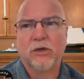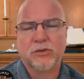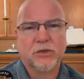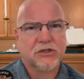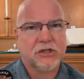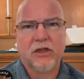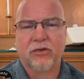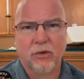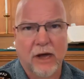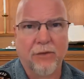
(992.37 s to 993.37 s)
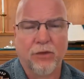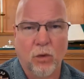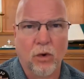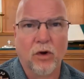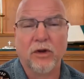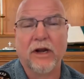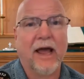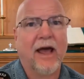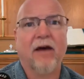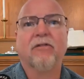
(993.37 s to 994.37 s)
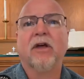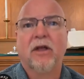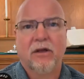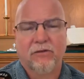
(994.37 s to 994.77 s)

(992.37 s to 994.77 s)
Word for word: which we see throughout the world and have